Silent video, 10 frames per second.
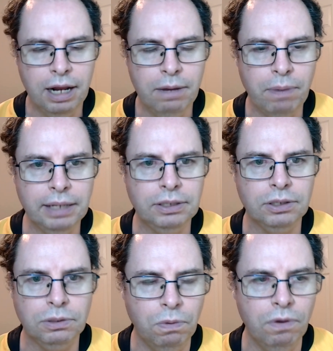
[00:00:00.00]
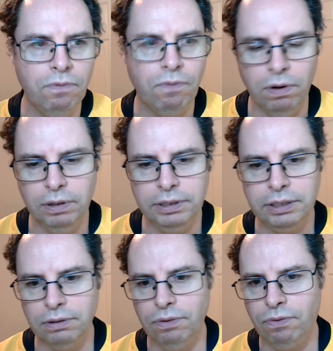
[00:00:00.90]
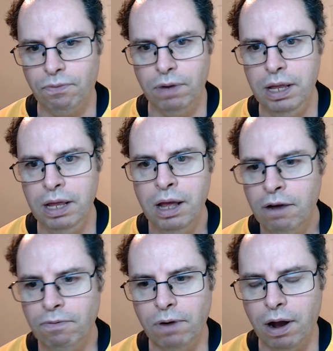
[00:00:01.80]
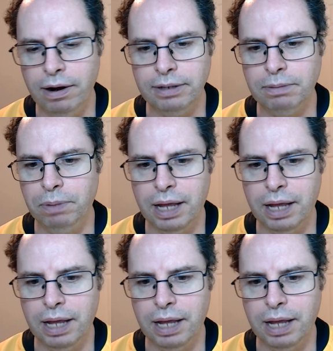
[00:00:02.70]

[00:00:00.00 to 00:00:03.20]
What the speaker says: Clean breaks, just 1 for Ulster and 3 for Connacht.